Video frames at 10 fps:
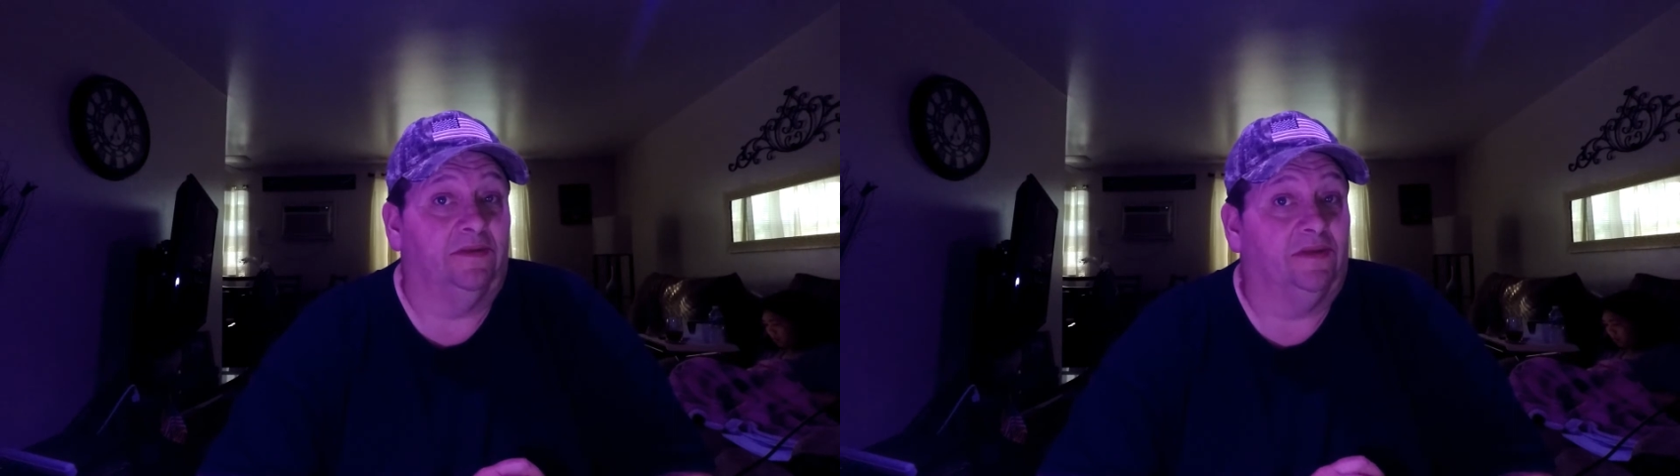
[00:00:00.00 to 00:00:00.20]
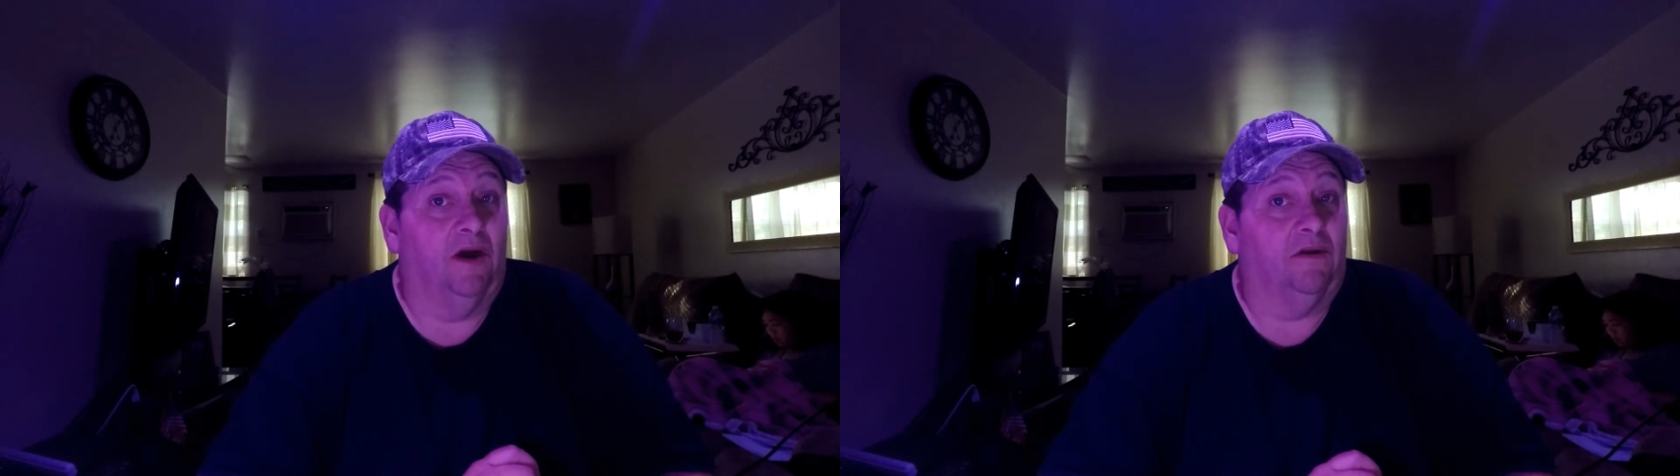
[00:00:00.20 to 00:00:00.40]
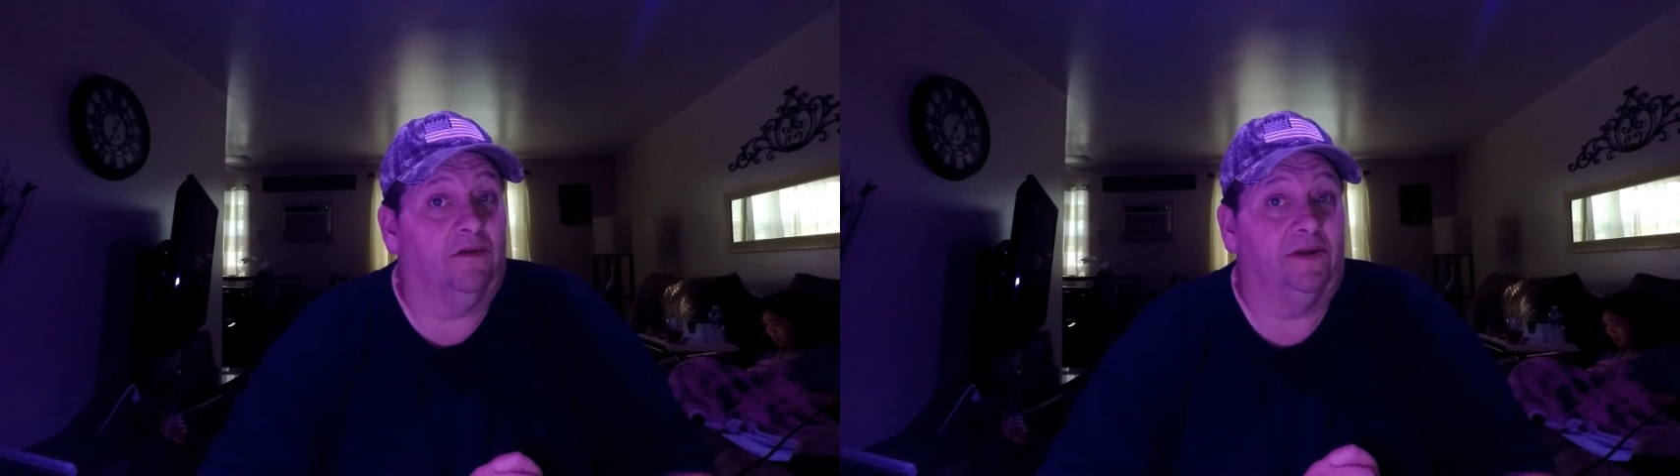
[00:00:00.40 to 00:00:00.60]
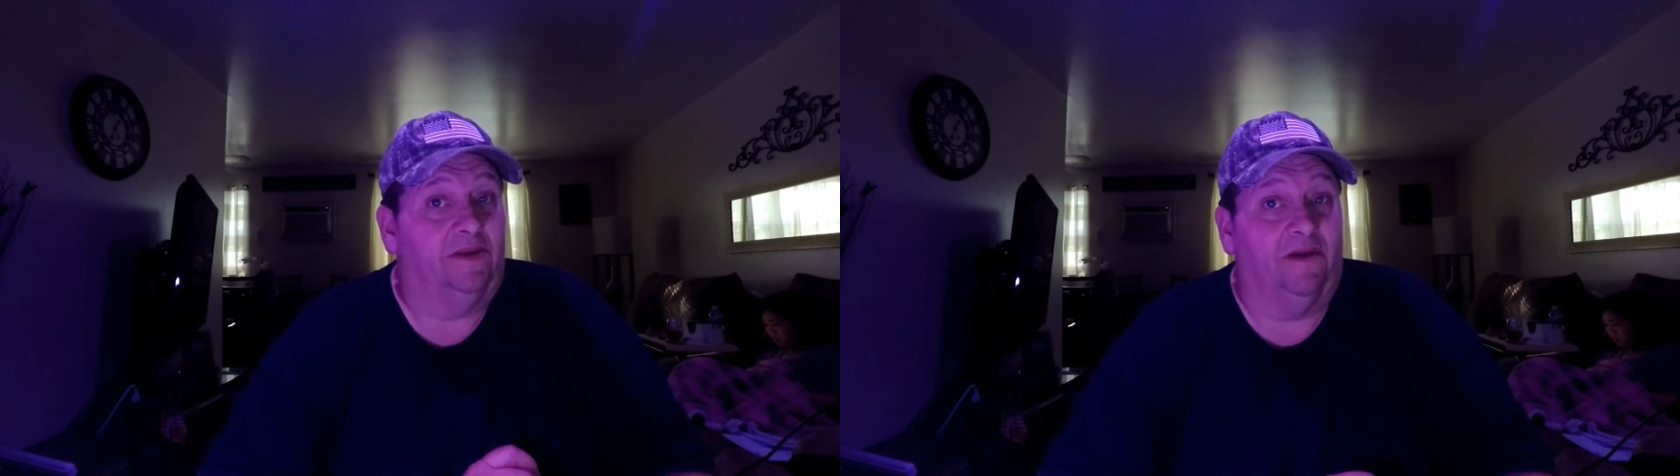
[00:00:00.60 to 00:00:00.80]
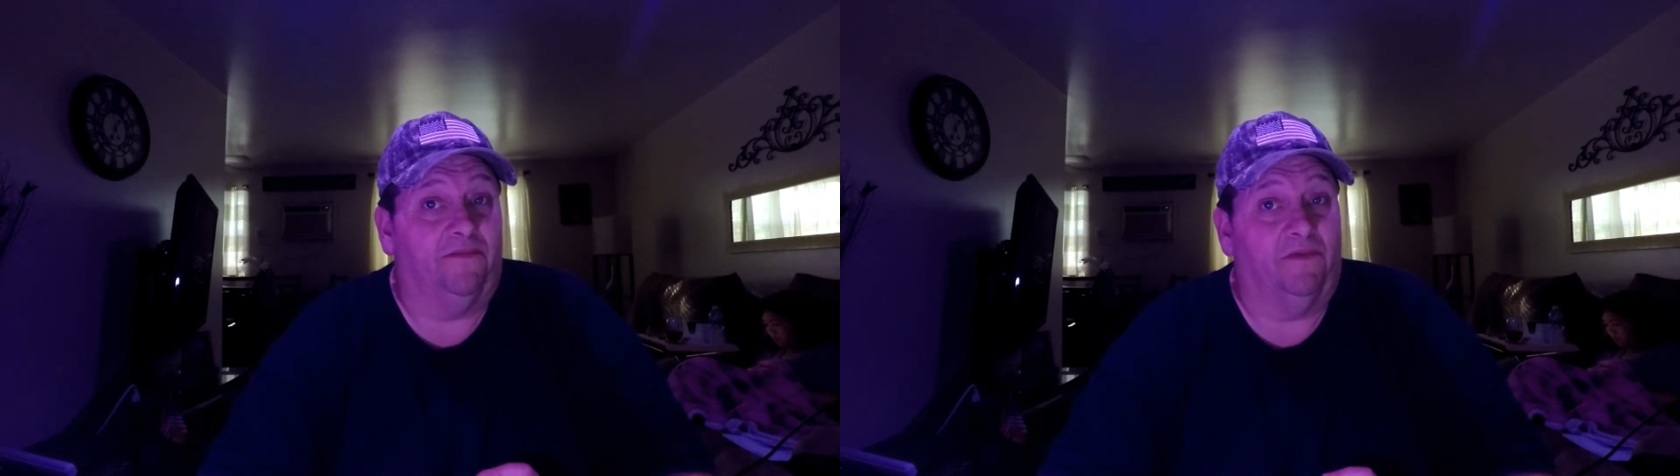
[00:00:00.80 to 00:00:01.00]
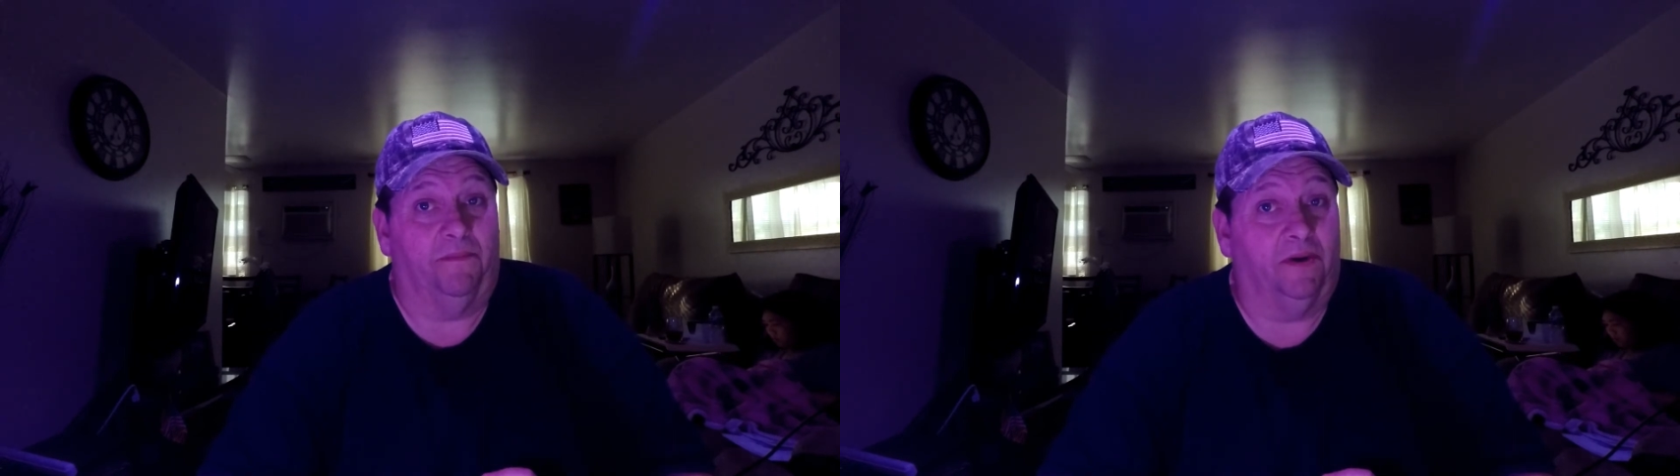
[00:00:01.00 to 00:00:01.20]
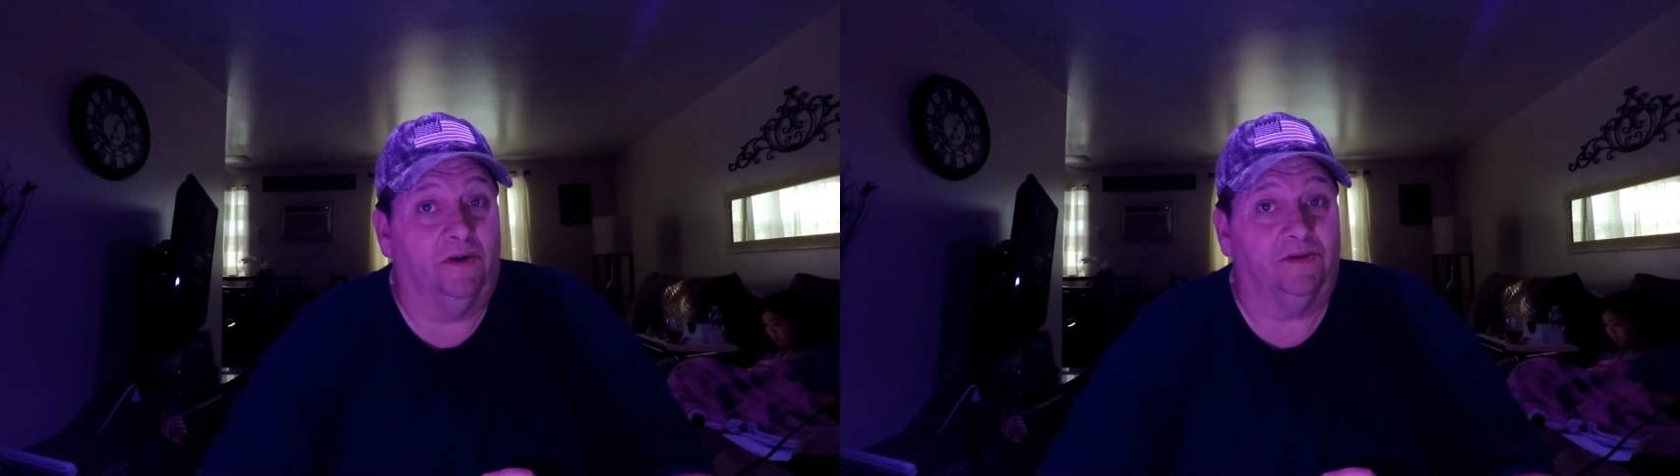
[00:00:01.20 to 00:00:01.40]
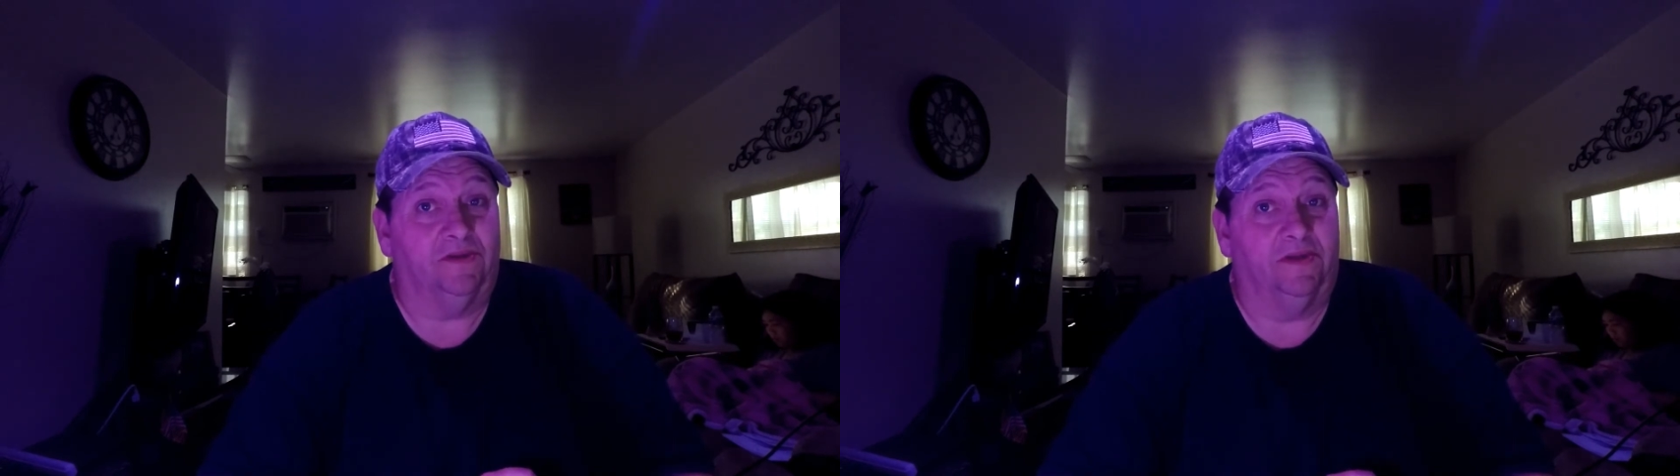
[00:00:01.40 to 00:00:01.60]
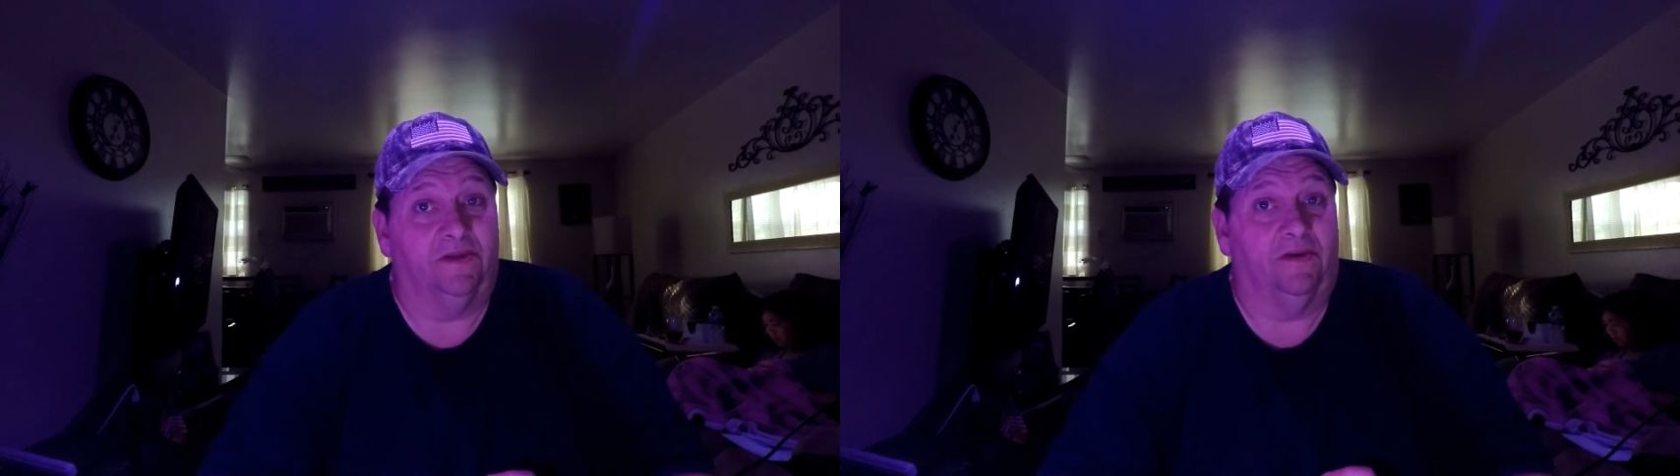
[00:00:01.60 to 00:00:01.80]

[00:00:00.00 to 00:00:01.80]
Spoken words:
totally different person,